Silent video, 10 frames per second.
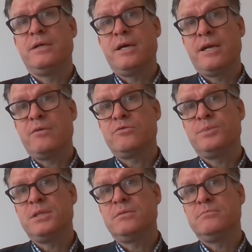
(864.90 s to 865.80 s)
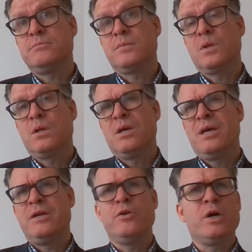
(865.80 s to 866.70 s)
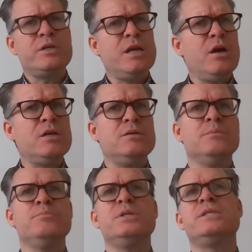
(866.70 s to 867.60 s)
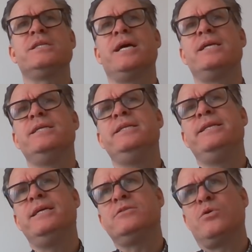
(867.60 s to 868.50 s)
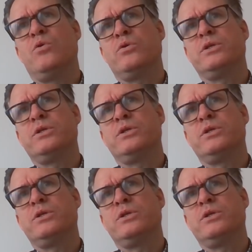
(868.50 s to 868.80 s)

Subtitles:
announcement. Not a lot, but slightly less hawkish.